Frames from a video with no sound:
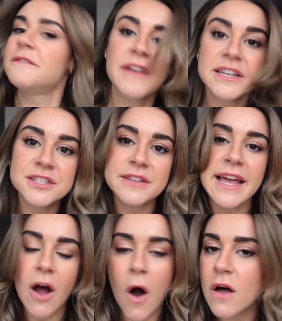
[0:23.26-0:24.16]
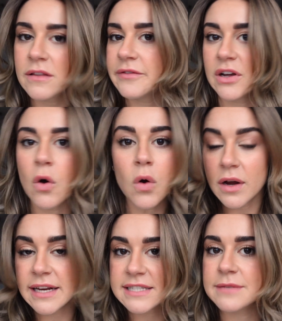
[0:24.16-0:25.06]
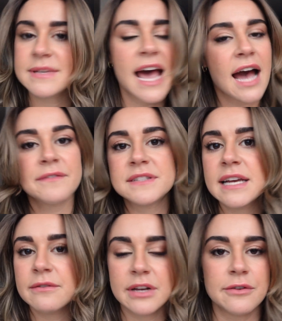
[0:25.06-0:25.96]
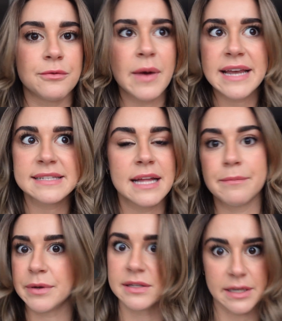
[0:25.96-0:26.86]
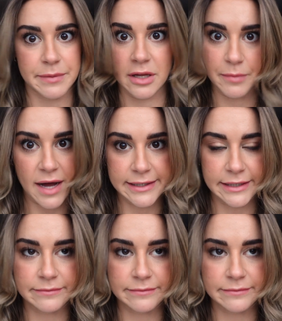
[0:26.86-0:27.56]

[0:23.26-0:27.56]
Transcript: fish, like all living organisms, have to get rid of waste that builds up in their body.